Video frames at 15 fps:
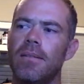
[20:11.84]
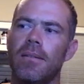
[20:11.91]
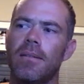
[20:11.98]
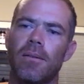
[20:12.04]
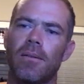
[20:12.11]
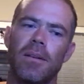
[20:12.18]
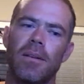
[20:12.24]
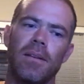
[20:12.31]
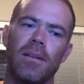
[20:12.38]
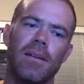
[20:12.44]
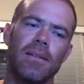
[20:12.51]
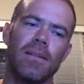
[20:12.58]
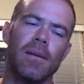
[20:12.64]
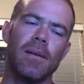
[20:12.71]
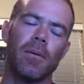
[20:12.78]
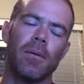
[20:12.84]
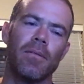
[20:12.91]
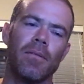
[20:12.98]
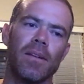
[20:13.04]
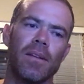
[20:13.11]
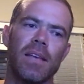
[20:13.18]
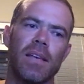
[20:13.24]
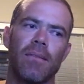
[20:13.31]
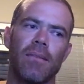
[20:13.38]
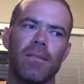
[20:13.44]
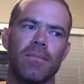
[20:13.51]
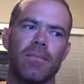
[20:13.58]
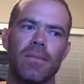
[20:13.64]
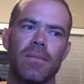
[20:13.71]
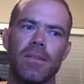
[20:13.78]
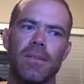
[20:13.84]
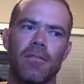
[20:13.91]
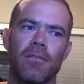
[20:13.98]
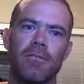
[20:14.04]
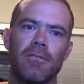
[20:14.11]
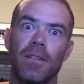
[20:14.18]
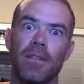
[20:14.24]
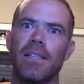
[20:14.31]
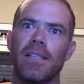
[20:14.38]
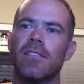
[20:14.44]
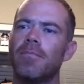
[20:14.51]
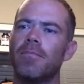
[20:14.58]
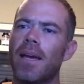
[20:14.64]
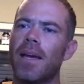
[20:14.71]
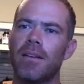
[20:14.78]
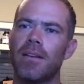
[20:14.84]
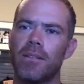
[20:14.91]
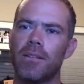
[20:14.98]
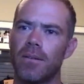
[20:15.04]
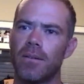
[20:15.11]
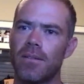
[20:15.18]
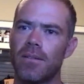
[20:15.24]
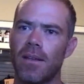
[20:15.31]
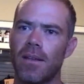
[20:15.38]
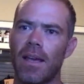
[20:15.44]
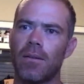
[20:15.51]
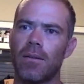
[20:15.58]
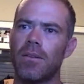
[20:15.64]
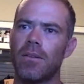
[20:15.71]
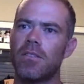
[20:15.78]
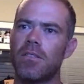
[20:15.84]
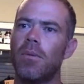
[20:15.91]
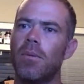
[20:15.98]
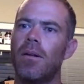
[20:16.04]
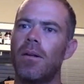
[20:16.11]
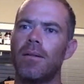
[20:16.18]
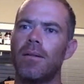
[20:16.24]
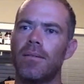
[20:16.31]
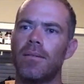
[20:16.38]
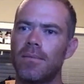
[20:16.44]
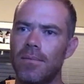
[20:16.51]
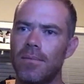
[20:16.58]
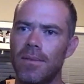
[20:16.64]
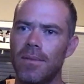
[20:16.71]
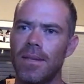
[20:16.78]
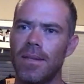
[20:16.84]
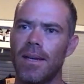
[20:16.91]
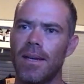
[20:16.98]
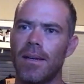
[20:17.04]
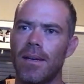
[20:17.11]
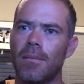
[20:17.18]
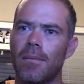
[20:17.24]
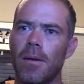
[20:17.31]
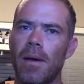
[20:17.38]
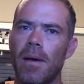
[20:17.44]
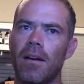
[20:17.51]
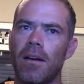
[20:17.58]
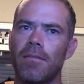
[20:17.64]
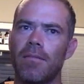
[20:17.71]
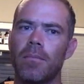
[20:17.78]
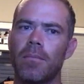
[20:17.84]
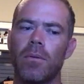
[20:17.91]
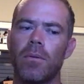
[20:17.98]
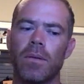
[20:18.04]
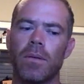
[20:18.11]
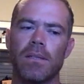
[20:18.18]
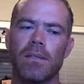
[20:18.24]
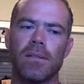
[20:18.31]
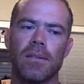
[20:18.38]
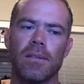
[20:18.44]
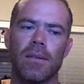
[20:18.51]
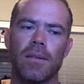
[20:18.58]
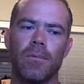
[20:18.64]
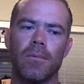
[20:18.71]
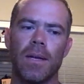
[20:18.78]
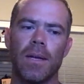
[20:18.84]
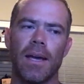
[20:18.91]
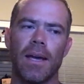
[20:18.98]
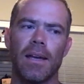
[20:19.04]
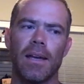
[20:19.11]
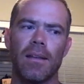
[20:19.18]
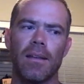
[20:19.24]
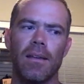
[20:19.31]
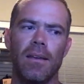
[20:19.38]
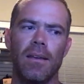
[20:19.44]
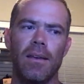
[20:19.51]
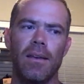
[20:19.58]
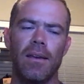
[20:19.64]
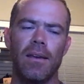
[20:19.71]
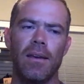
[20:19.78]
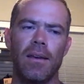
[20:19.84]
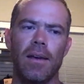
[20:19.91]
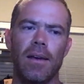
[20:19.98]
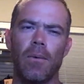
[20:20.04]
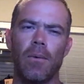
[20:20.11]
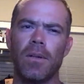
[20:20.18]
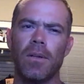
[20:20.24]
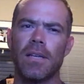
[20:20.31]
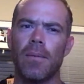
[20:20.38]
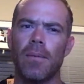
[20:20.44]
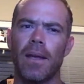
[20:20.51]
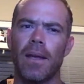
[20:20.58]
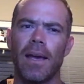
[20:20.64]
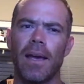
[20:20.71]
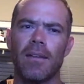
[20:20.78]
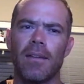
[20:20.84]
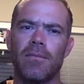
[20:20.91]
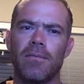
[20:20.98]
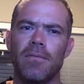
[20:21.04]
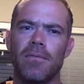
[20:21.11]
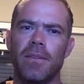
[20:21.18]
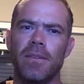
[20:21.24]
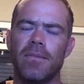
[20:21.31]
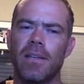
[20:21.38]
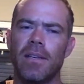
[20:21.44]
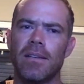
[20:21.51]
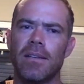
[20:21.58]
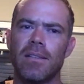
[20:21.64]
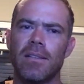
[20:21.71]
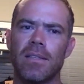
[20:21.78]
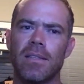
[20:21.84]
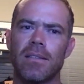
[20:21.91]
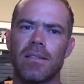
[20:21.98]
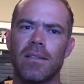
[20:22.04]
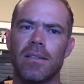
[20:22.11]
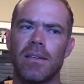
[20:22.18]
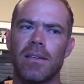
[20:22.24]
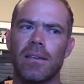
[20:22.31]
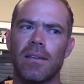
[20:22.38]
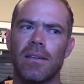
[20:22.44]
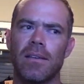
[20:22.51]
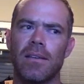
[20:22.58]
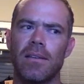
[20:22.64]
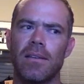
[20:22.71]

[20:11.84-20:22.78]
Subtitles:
It prevents having, fleets of managers to handle a small amount of employees. At one time we had 50 to 60,